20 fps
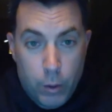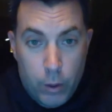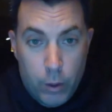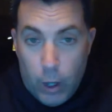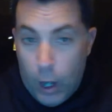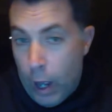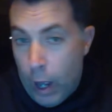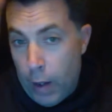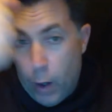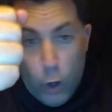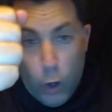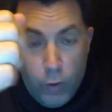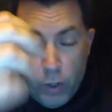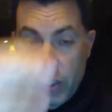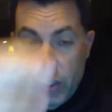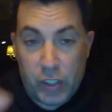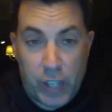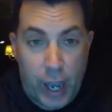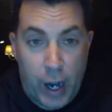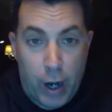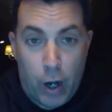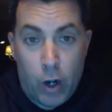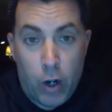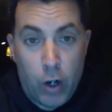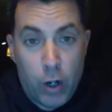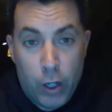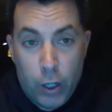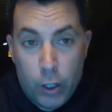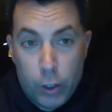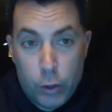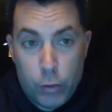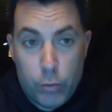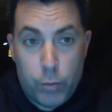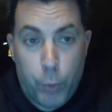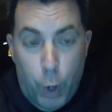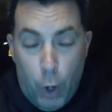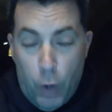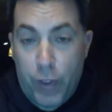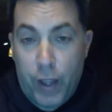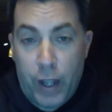uh, over the center,
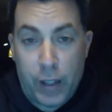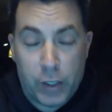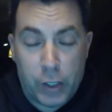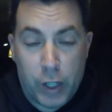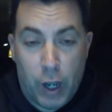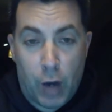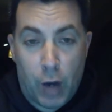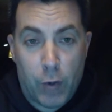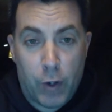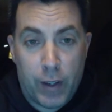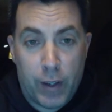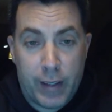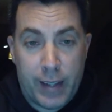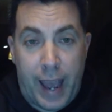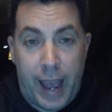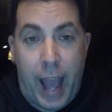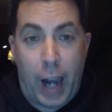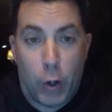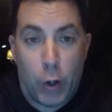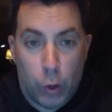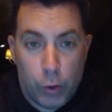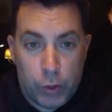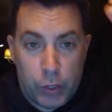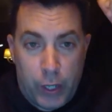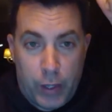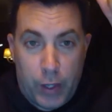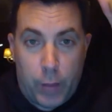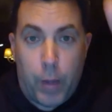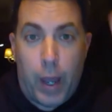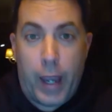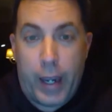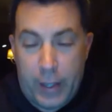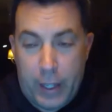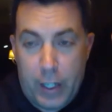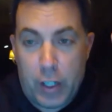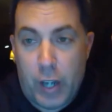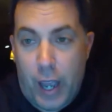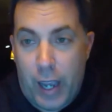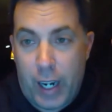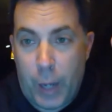both ends covered in the tackles, and the mic and the
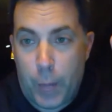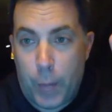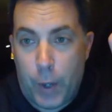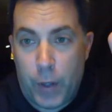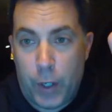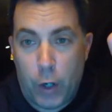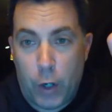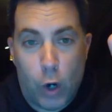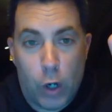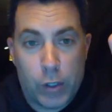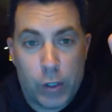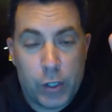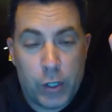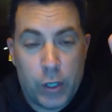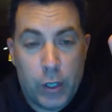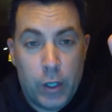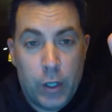jack up on the guards.